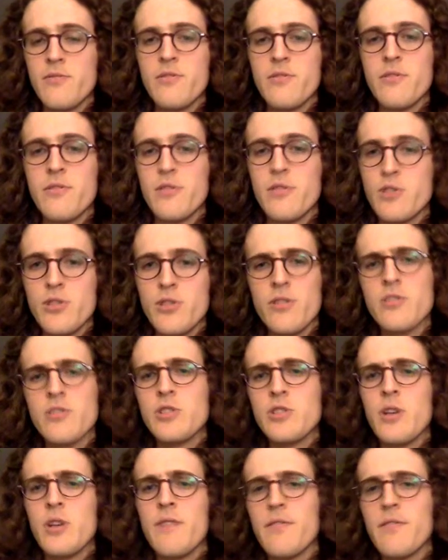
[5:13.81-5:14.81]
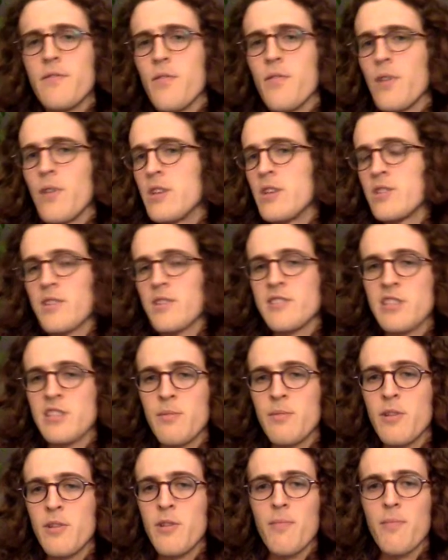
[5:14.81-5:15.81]
they're sure to have infringed on
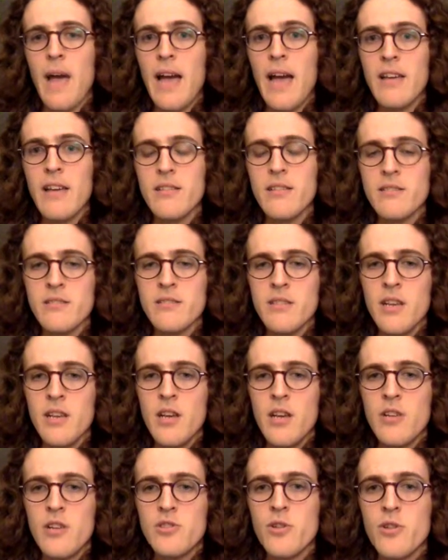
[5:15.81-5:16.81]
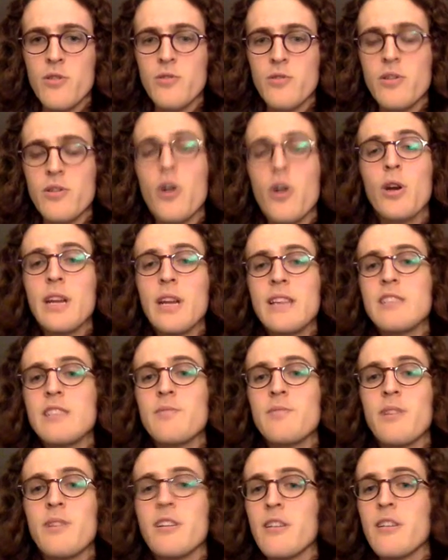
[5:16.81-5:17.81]
some of their patents. So they're targeting these
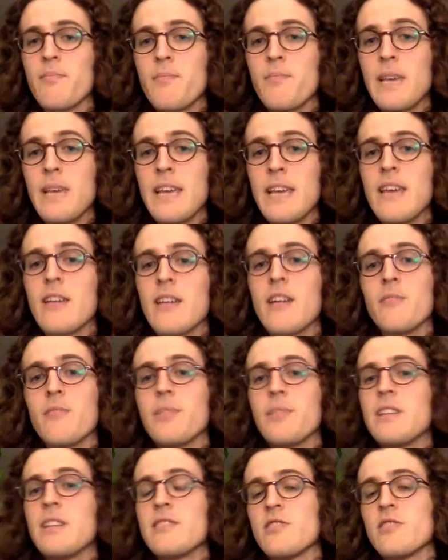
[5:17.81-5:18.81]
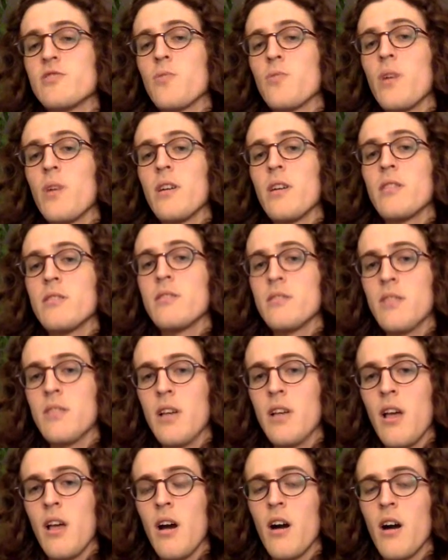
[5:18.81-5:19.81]
big companies as well,
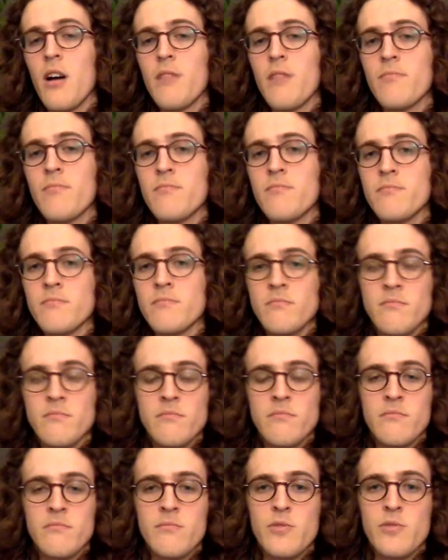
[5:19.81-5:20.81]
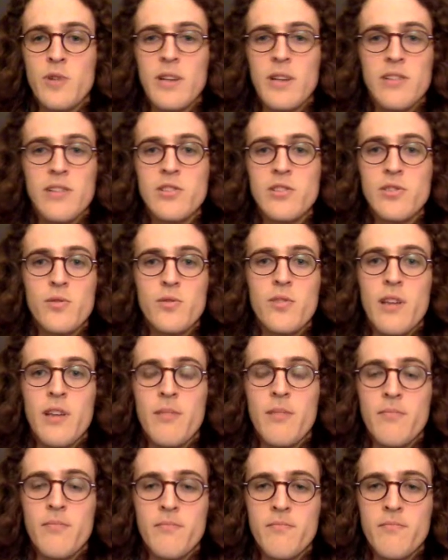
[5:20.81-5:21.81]
trying to sue
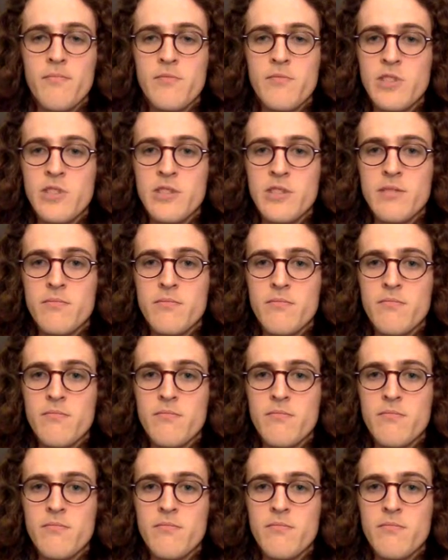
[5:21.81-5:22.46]
them just